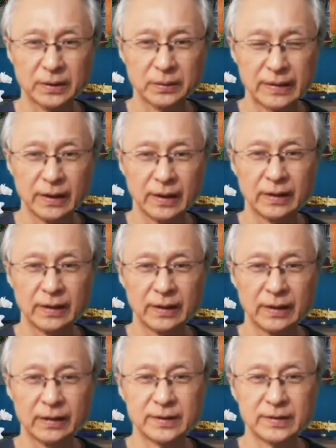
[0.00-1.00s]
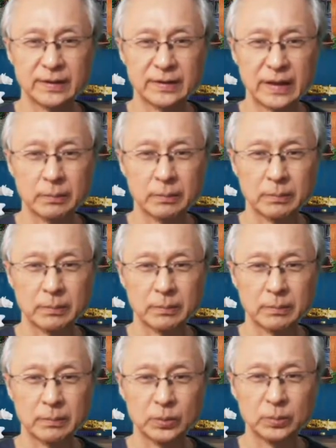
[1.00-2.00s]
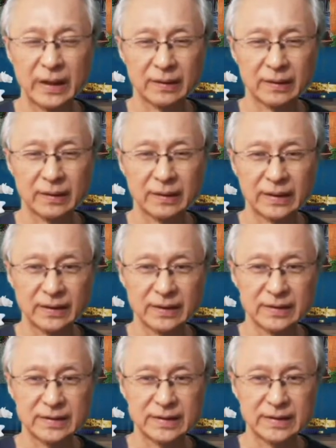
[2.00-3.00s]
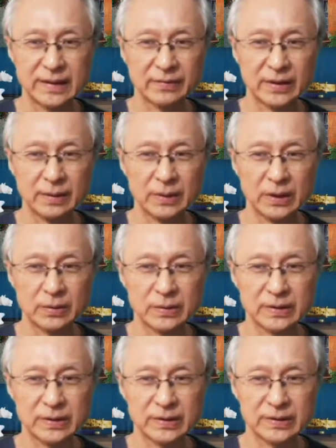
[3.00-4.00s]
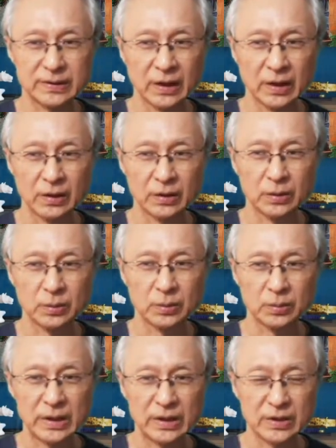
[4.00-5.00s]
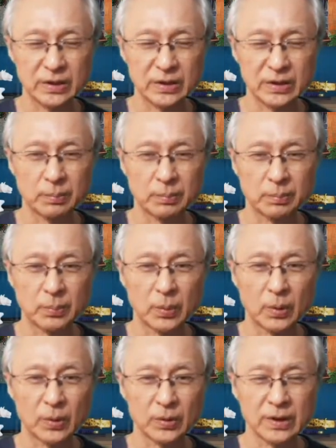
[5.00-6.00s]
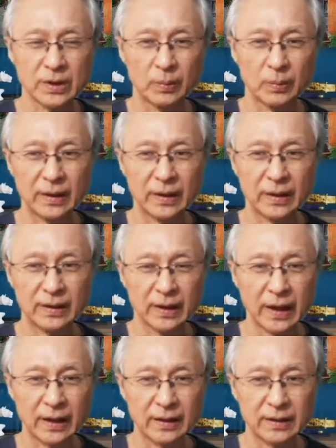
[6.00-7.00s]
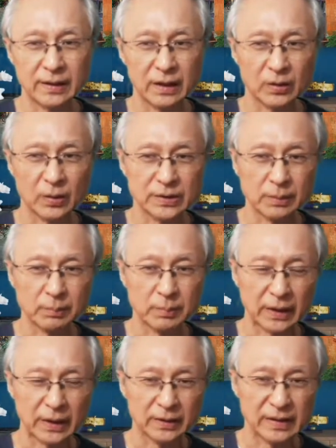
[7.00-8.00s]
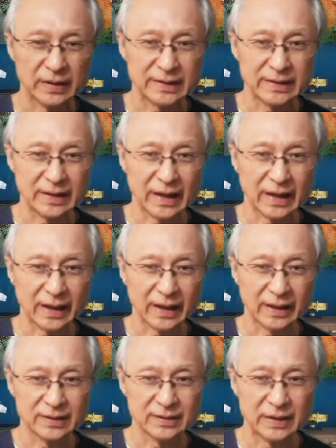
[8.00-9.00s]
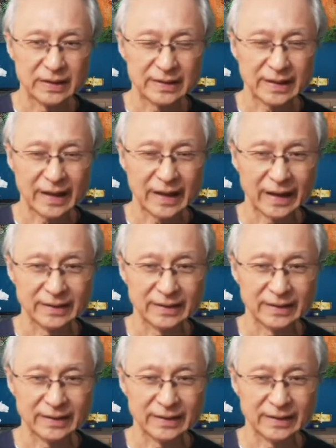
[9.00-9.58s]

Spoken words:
In the first step, blue BBL light is delivered deep into the skin to reach the pores where the acne-causing bacteria C. acnes resides.